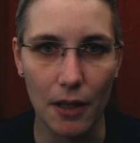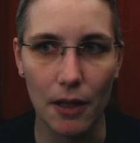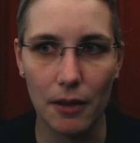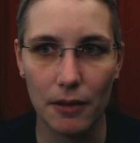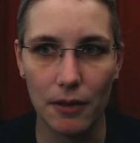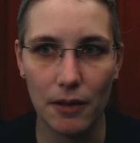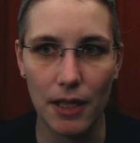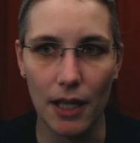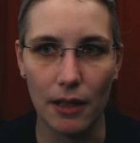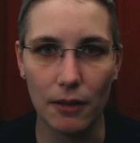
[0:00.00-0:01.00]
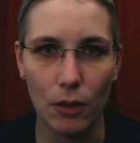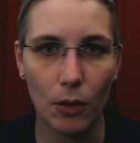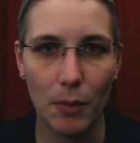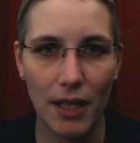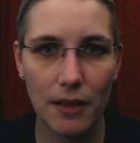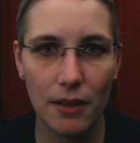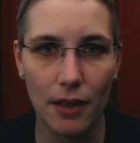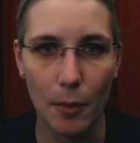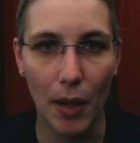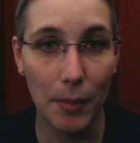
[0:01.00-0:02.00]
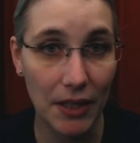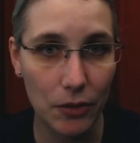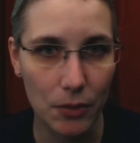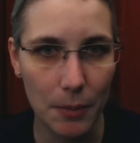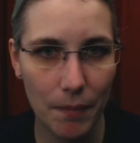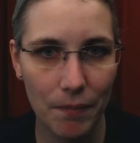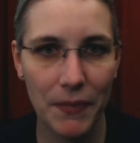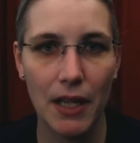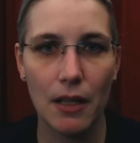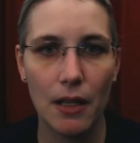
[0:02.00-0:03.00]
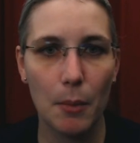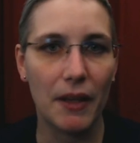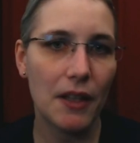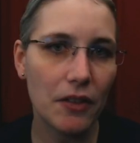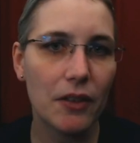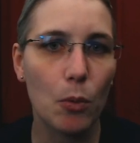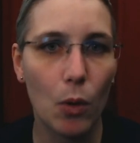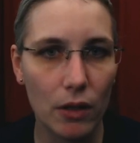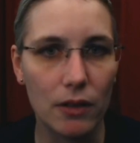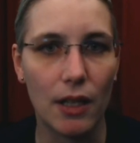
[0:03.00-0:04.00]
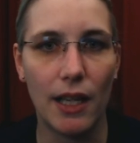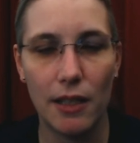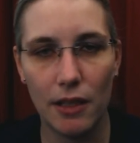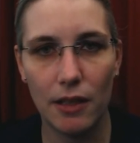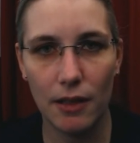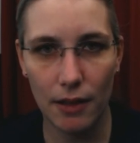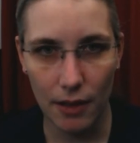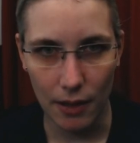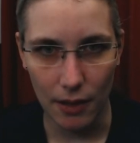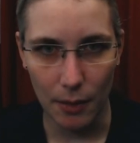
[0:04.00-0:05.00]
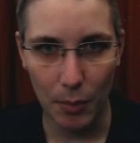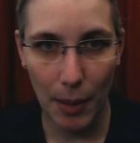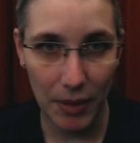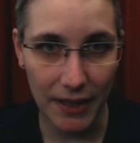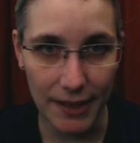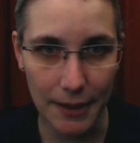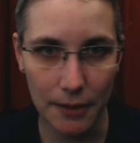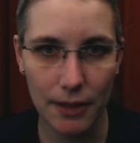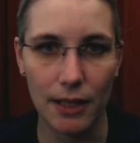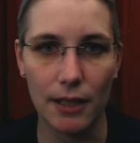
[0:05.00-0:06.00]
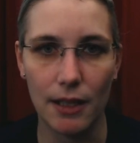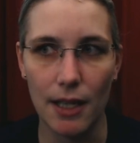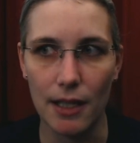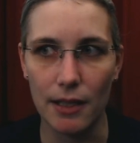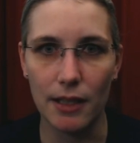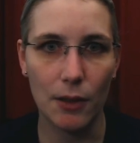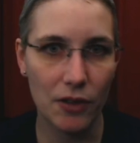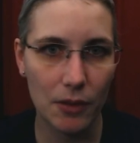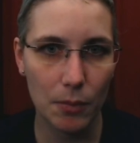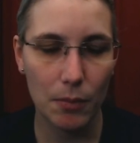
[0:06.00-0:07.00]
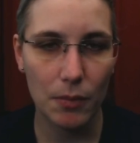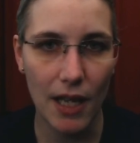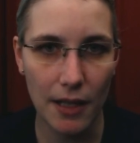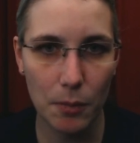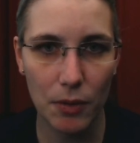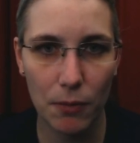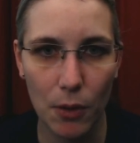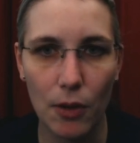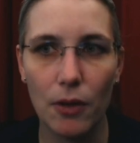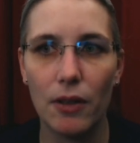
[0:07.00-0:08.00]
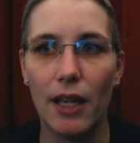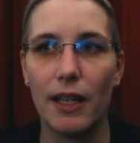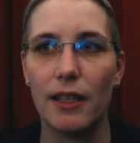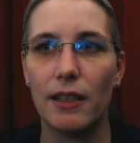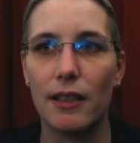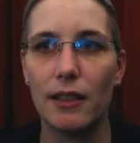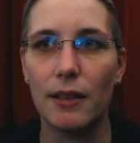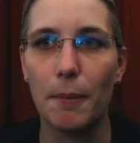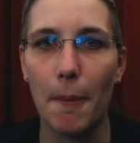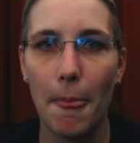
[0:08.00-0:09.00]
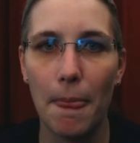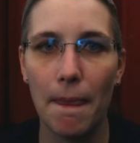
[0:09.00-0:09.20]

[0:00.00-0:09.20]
Uh, yeah not made a public stream but this one i did uh, publicly uh, i announced that before i um,